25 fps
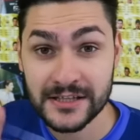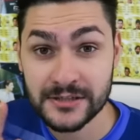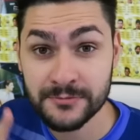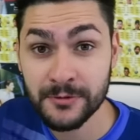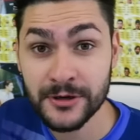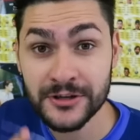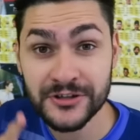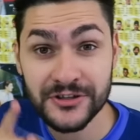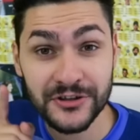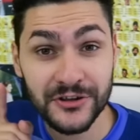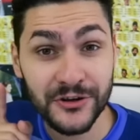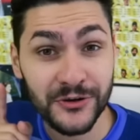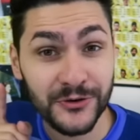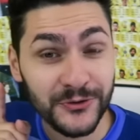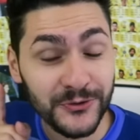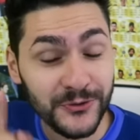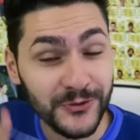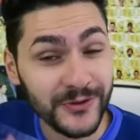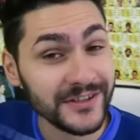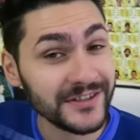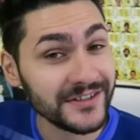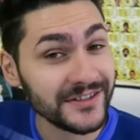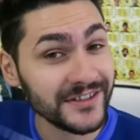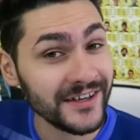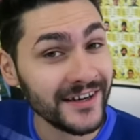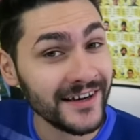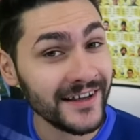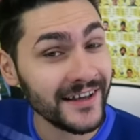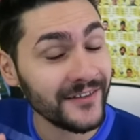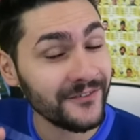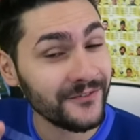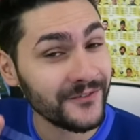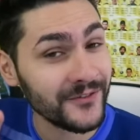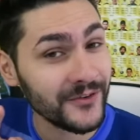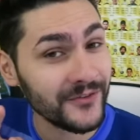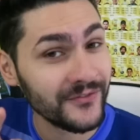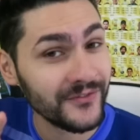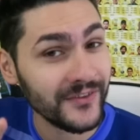especially on Twitter
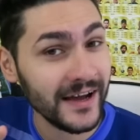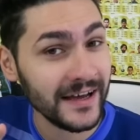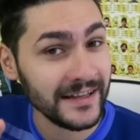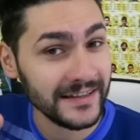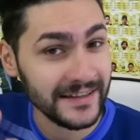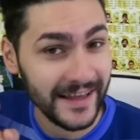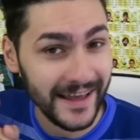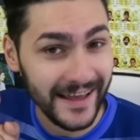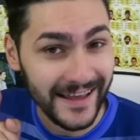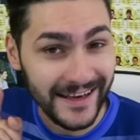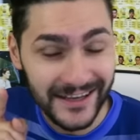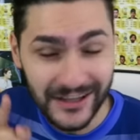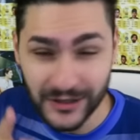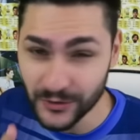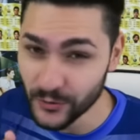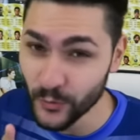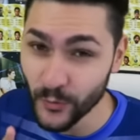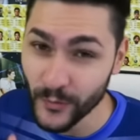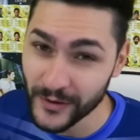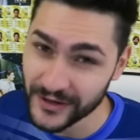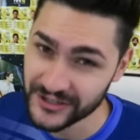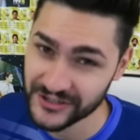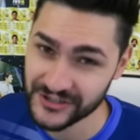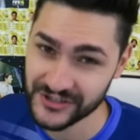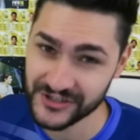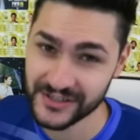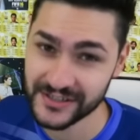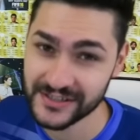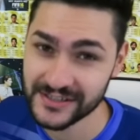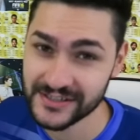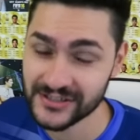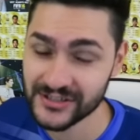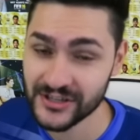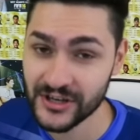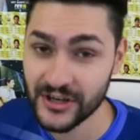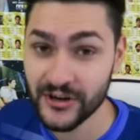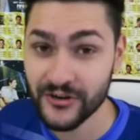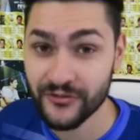if you've got any
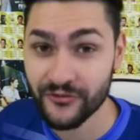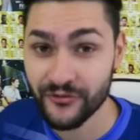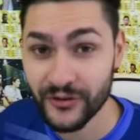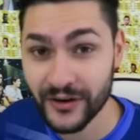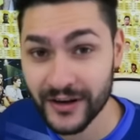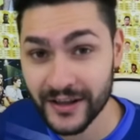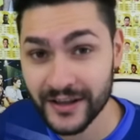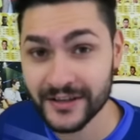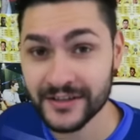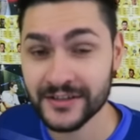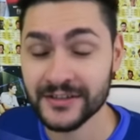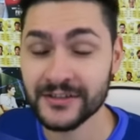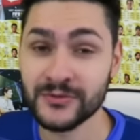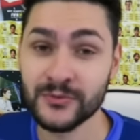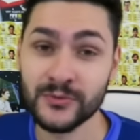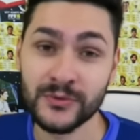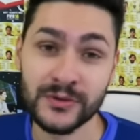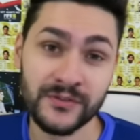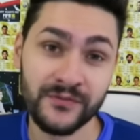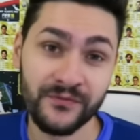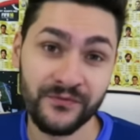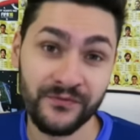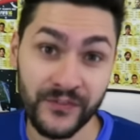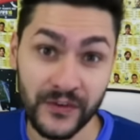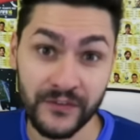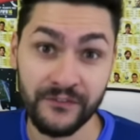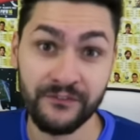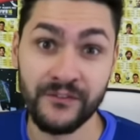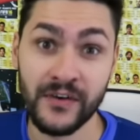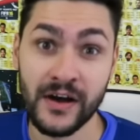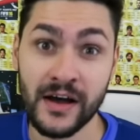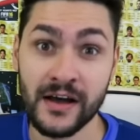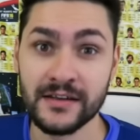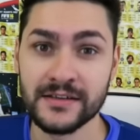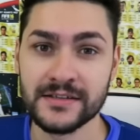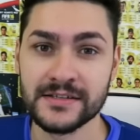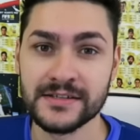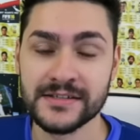questions related with
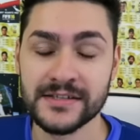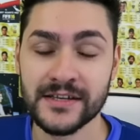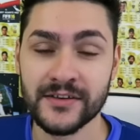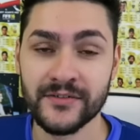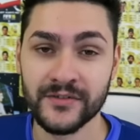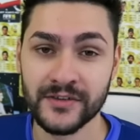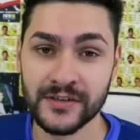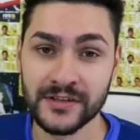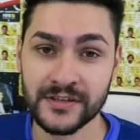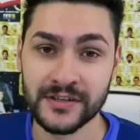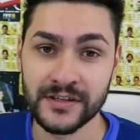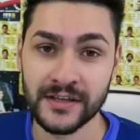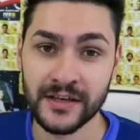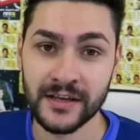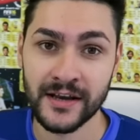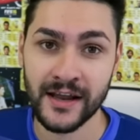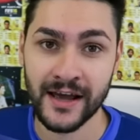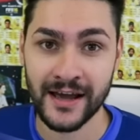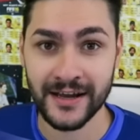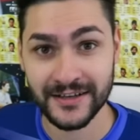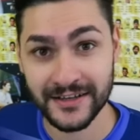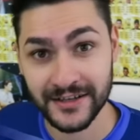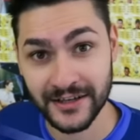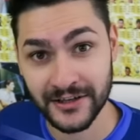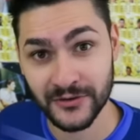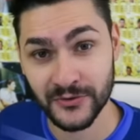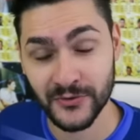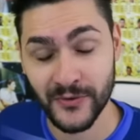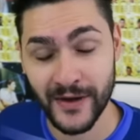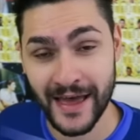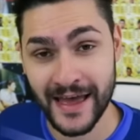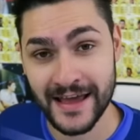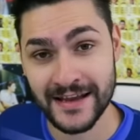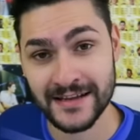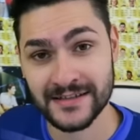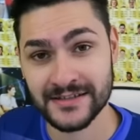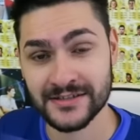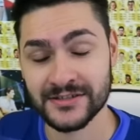FIFA 17. I tend to
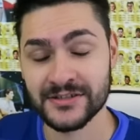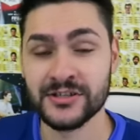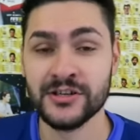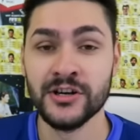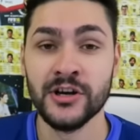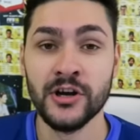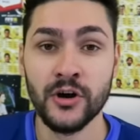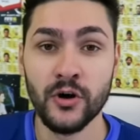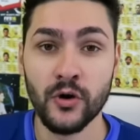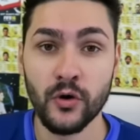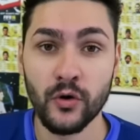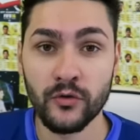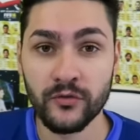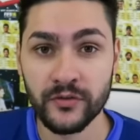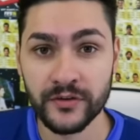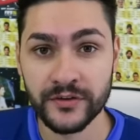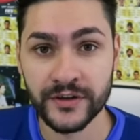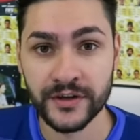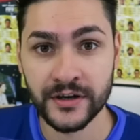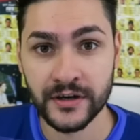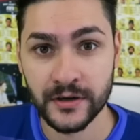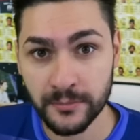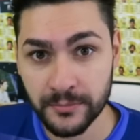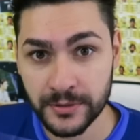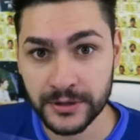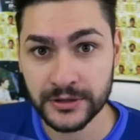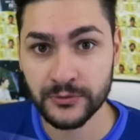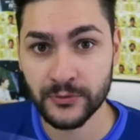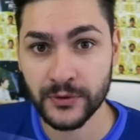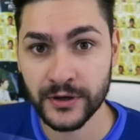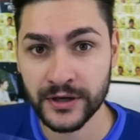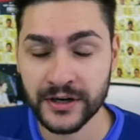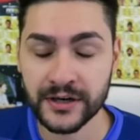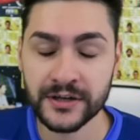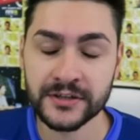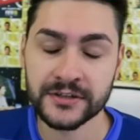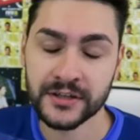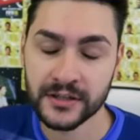answer over there a bit
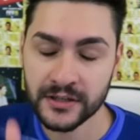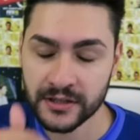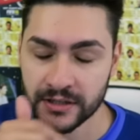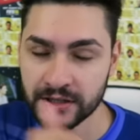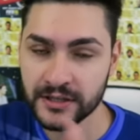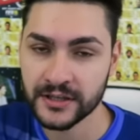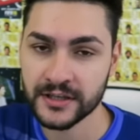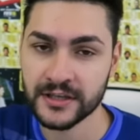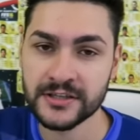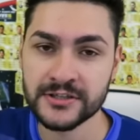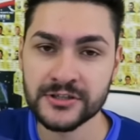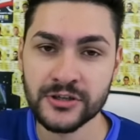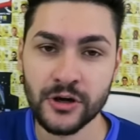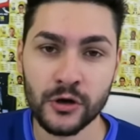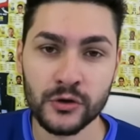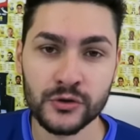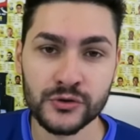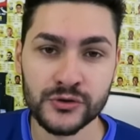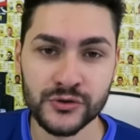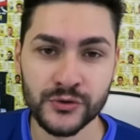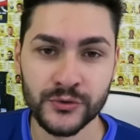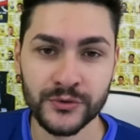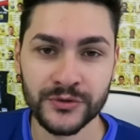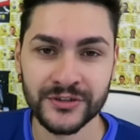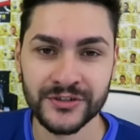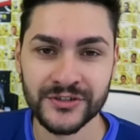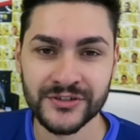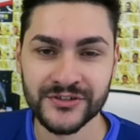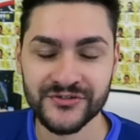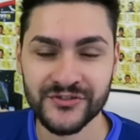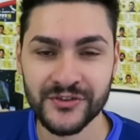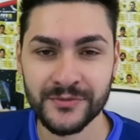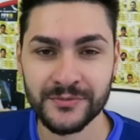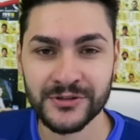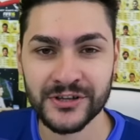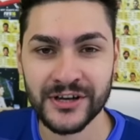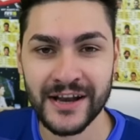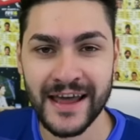quicker, the link is also in the
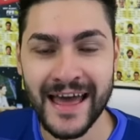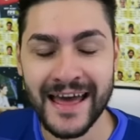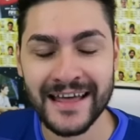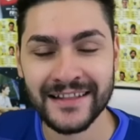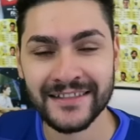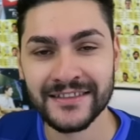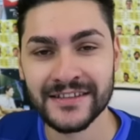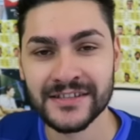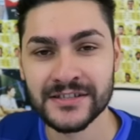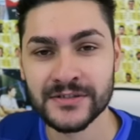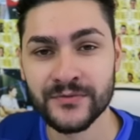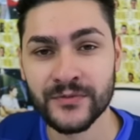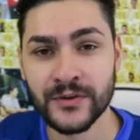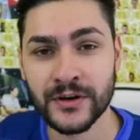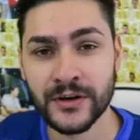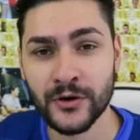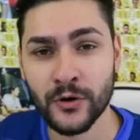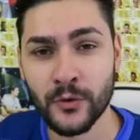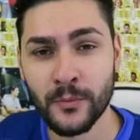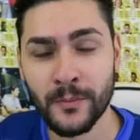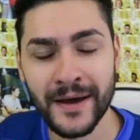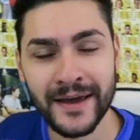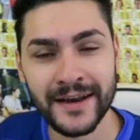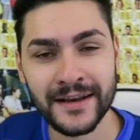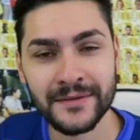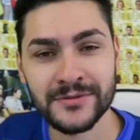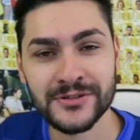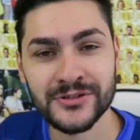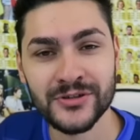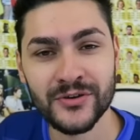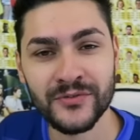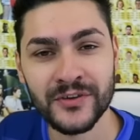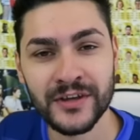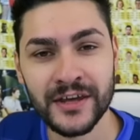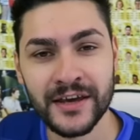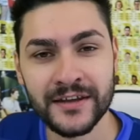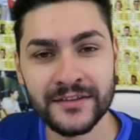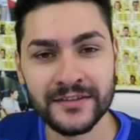description at this video. My name is
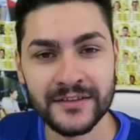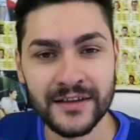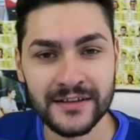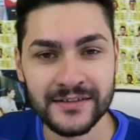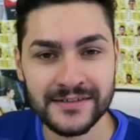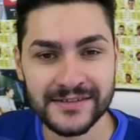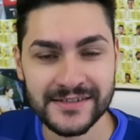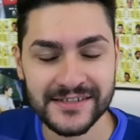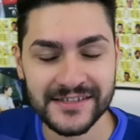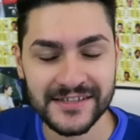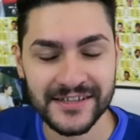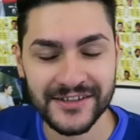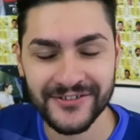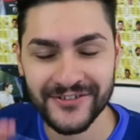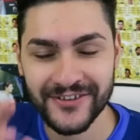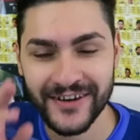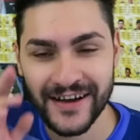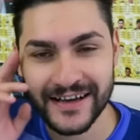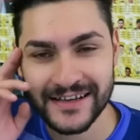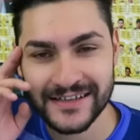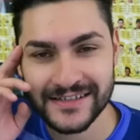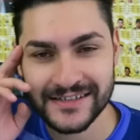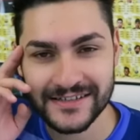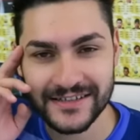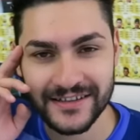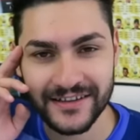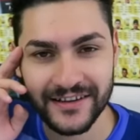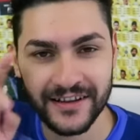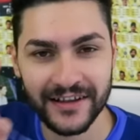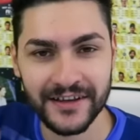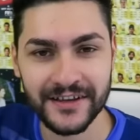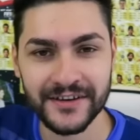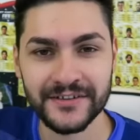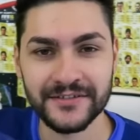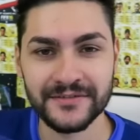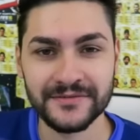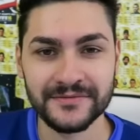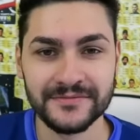Ovi and I'll see you guys
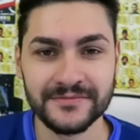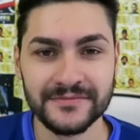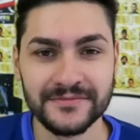later.